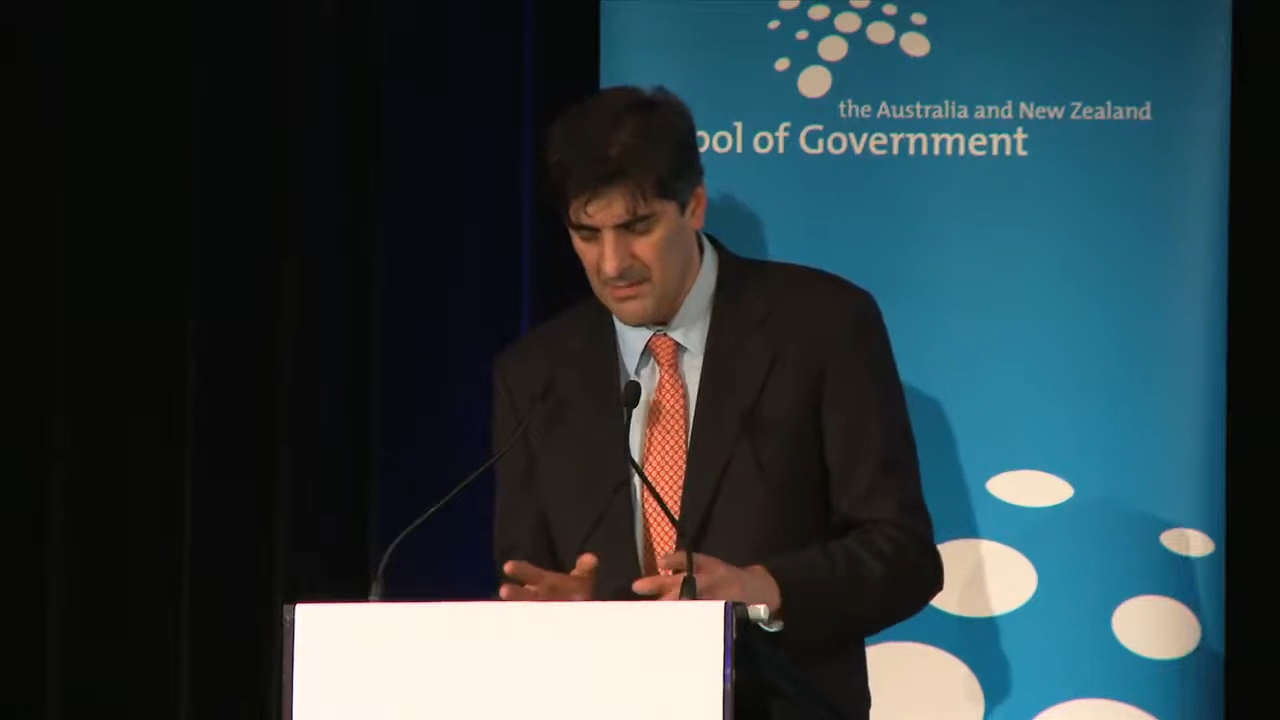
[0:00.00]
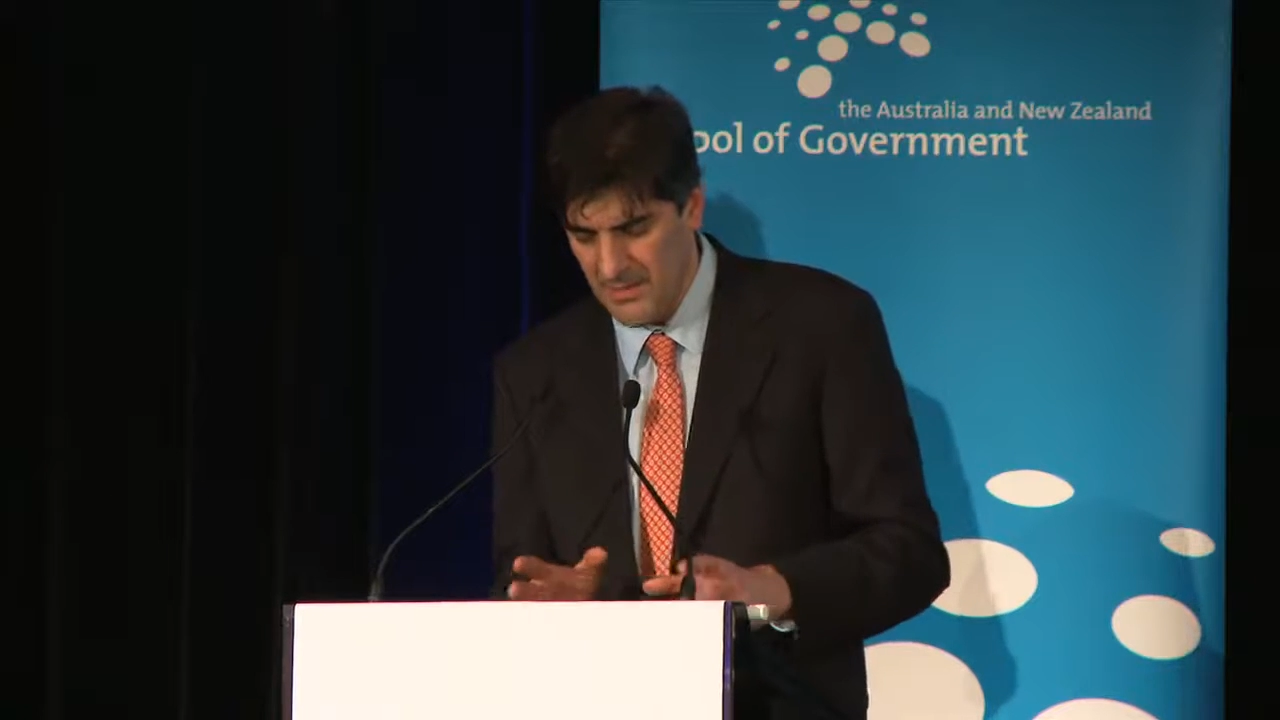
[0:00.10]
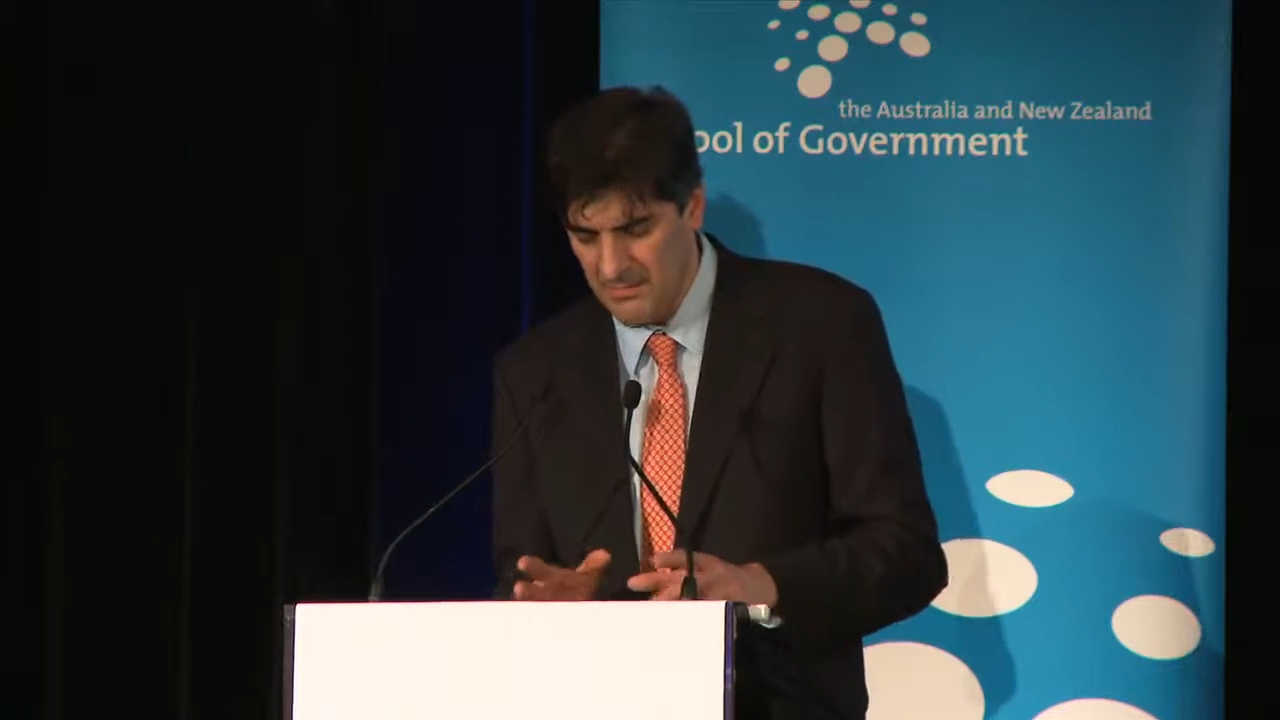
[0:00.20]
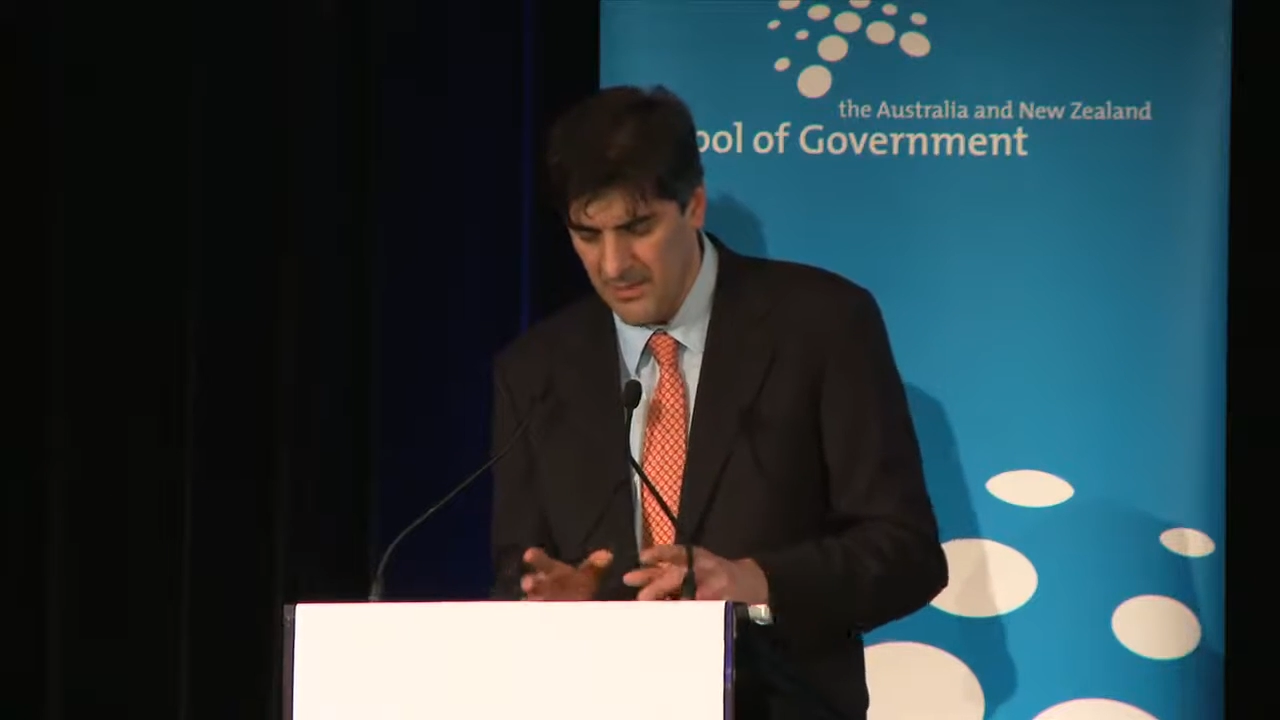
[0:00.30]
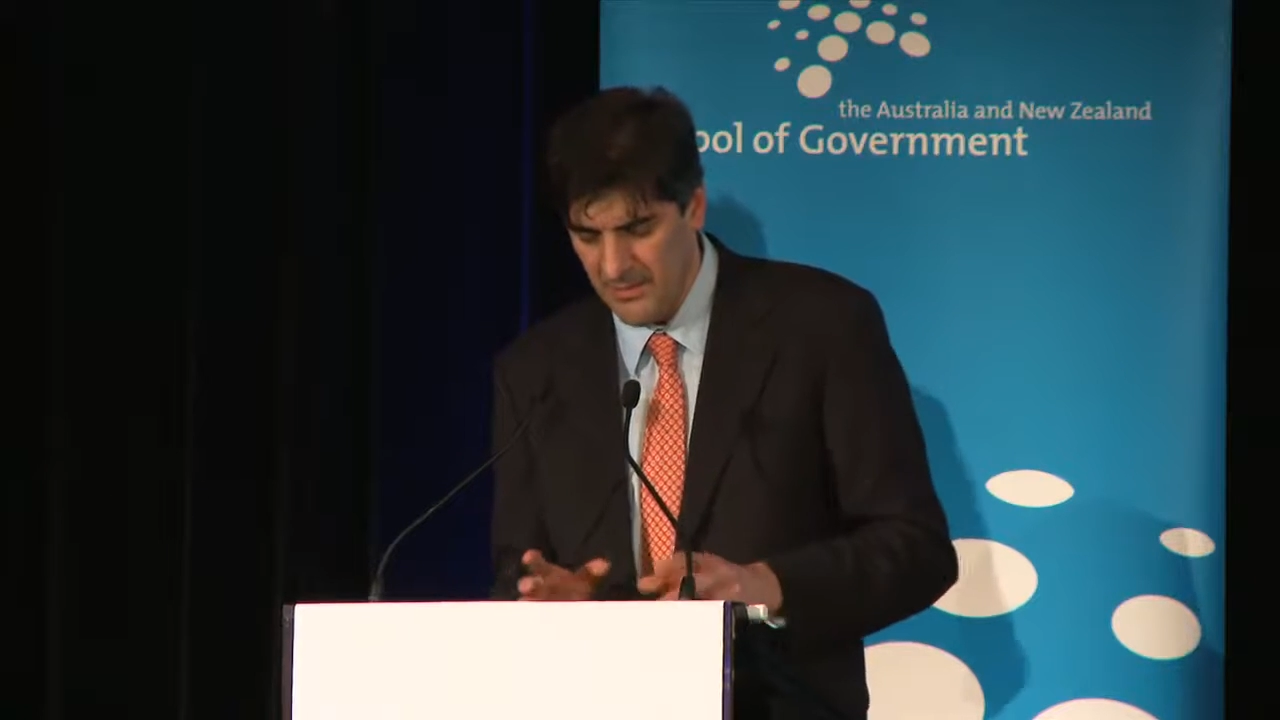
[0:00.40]
a
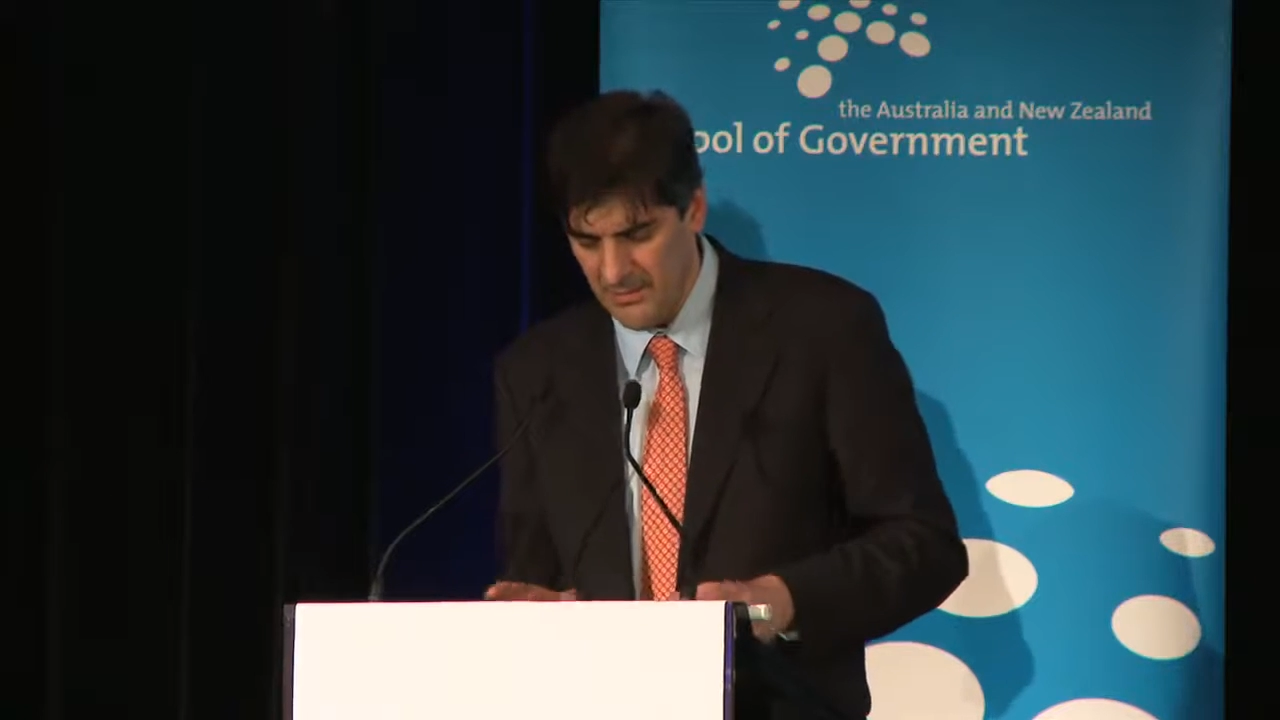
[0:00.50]
much